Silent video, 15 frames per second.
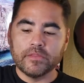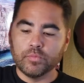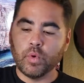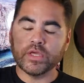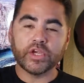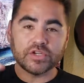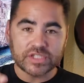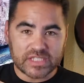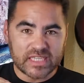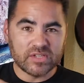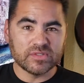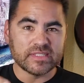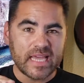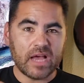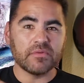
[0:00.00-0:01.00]
Well, you're
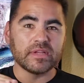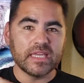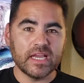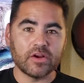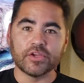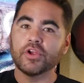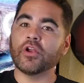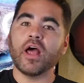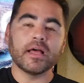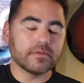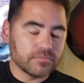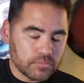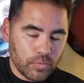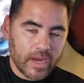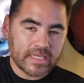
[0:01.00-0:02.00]
still down here. You're
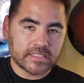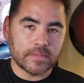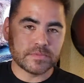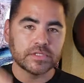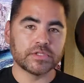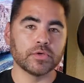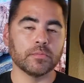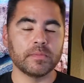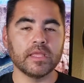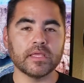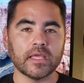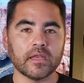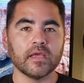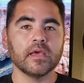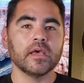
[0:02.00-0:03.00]
not raised up to two
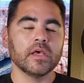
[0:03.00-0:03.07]
million.